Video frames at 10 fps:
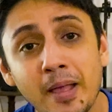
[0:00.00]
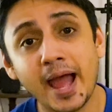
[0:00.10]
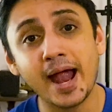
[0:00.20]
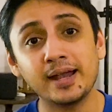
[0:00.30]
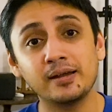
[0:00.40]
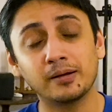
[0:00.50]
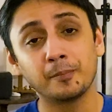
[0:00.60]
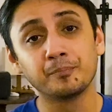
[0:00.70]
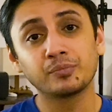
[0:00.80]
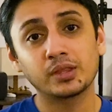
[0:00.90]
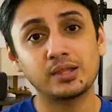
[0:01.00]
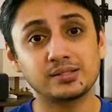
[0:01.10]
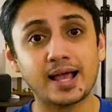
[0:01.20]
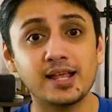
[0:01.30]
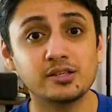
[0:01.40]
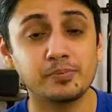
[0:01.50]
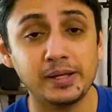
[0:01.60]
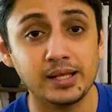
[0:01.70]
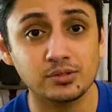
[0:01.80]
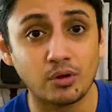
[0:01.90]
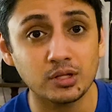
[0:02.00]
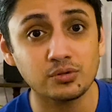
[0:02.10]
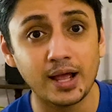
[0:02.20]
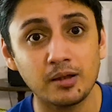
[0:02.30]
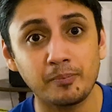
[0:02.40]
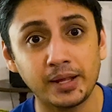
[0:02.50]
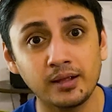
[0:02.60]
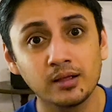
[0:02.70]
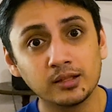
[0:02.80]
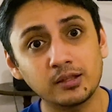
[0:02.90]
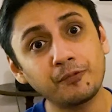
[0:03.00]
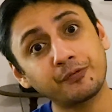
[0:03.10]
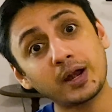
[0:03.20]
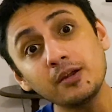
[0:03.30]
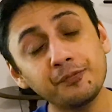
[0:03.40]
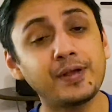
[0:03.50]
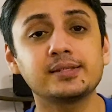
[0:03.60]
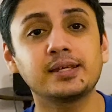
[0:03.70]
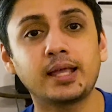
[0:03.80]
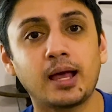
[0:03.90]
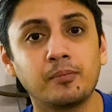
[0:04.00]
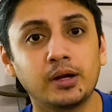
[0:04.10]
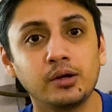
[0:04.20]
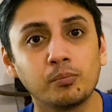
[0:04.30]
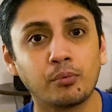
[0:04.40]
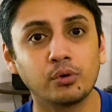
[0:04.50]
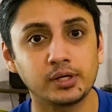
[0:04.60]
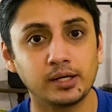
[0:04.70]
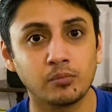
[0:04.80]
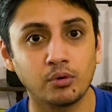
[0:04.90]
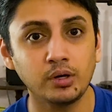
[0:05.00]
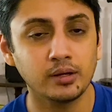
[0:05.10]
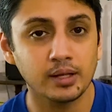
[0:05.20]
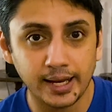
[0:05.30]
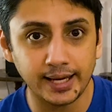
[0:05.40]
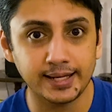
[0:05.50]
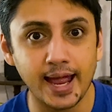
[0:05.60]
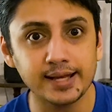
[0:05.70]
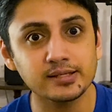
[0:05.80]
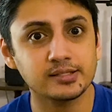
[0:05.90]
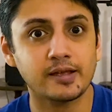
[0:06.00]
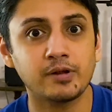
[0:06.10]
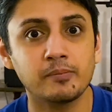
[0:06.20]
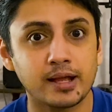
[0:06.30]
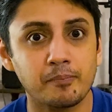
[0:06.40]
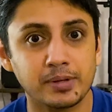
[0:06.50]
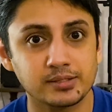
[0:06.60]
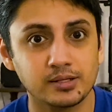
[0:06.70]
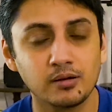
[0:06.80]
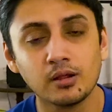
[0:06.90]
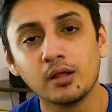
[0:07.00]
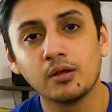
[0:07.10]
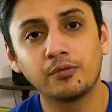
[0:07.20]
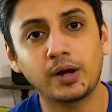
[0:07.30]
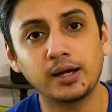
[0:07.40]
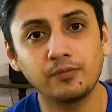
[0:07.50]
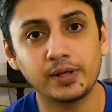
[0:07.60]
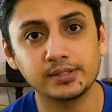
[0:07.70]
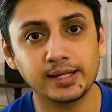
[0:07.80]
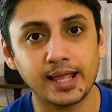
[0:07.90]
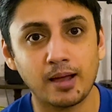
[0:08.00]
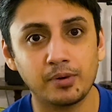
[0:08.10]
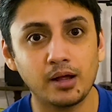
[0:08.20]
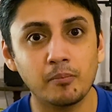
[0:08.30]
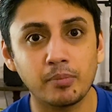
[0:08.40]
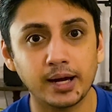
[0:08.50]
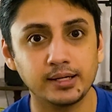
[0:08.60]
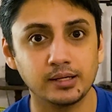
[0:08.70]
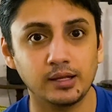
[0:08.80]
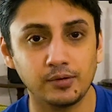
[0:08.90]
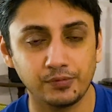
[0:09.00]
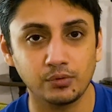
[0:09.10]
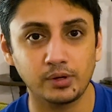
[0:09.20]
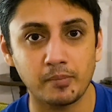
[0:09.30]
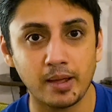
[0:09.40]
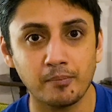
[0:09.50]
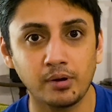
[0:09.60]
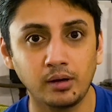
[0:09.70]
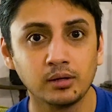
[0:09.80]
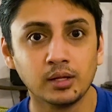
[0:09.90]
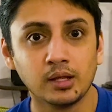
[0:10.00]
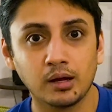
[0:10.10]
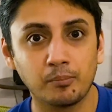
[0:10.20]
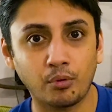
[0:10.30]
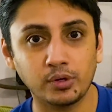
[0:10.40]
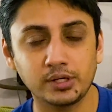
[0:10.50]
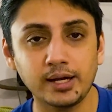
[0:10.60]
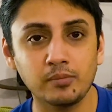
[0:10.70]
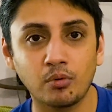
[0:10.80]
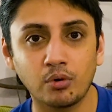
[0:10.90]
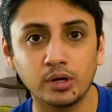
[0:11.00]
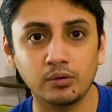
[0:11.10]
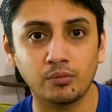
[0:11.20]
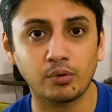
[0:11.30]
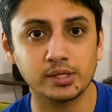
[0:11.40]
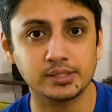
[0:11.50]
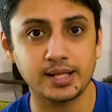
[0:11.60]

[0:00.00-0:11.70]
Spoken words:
And this ISP is also helping the front-facing camera do portrait mode. It gets a 7 megapixel front-facing camera, but if you remember, portrait mode was